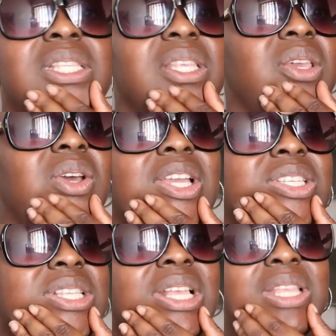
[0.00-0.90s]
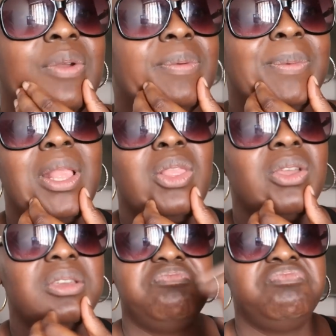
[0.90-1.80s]
so I just sat down and I'm like
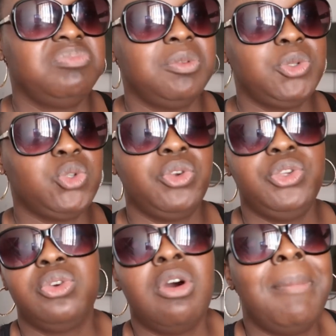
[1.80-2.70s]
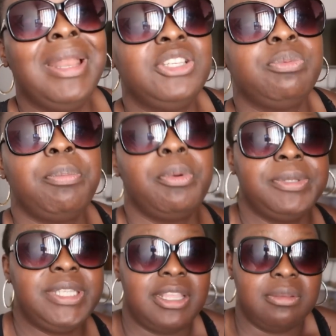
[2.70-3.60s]
look I'm sorry, you can't manage my
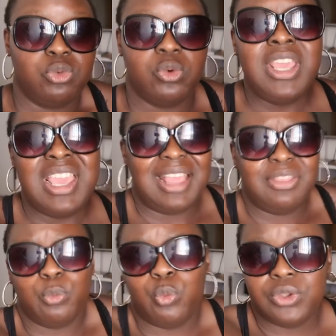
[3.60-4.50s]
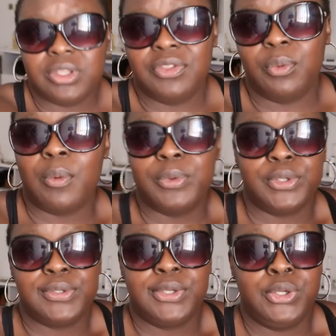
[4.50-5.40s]
property anymore. And the, the other one
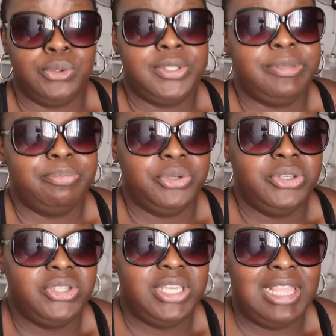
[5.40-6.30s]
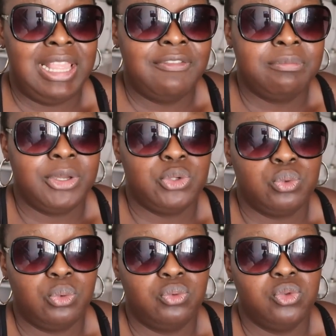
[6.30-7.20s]
was a security breach. He left my
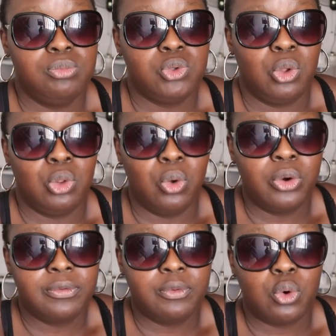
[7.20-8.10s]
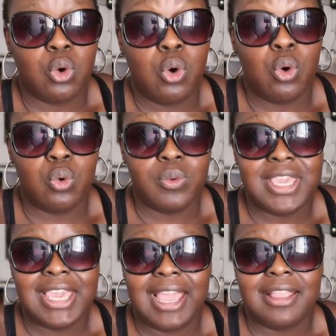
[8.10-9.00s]
storerooms unlocked for a whole
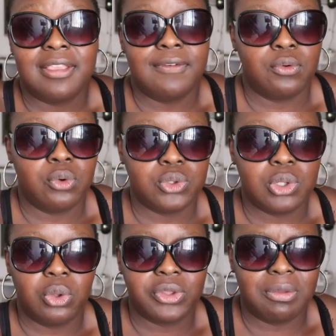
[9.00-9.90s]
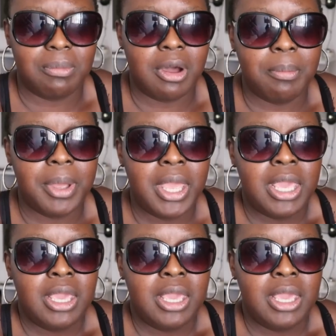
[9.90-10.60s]
weekend. He know, got to lock them up.